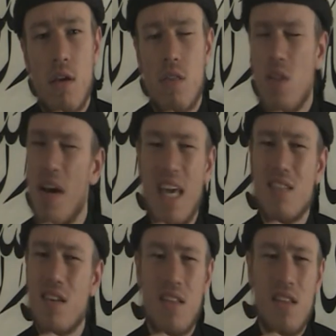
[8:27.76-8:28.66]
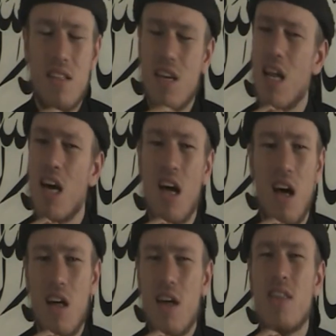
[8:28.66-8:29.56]
No, it isn't. It's clear
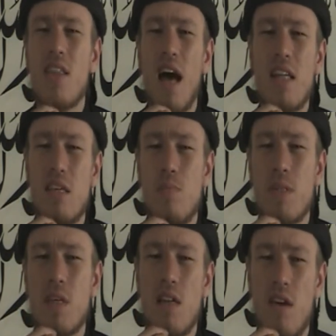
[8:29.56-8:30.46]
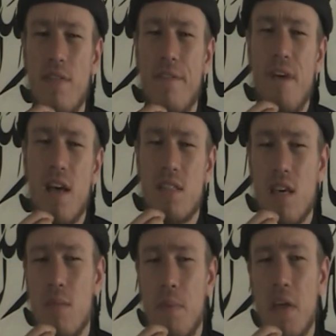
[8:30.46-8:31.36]
cut. 90% of affairs
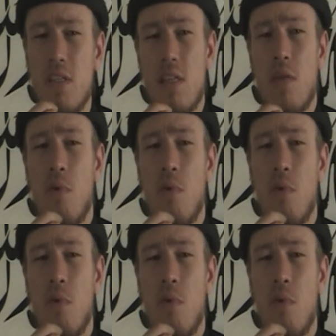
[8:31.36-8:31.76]
take place in the